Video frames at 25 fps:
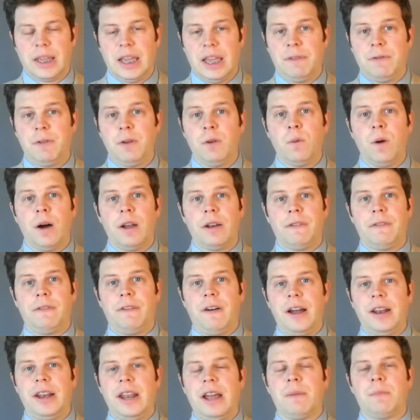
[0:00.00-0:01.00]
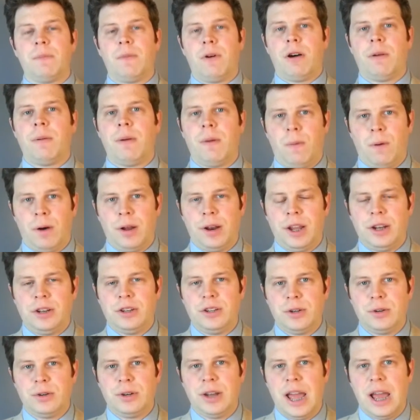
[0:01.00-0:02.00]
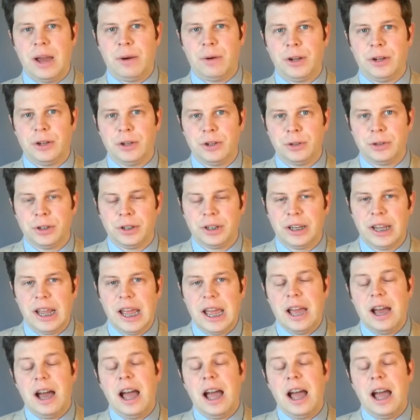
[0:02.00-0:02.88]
If you want to find out more about what I do and how I do it,